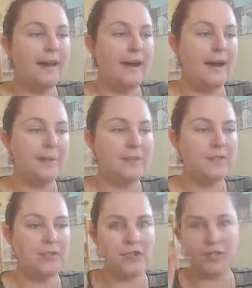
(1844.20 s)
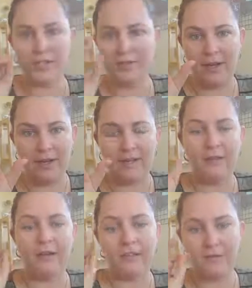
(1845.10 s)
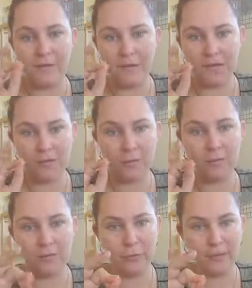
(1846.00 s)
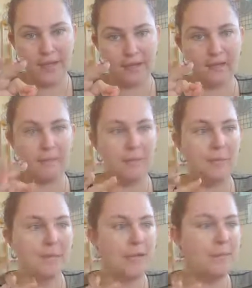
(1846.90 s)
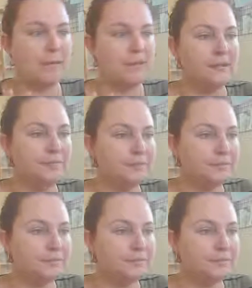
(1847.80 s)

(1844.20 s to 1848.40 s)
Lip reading: So you just divide it. Now, it's $1,500 before tax. Remember that part.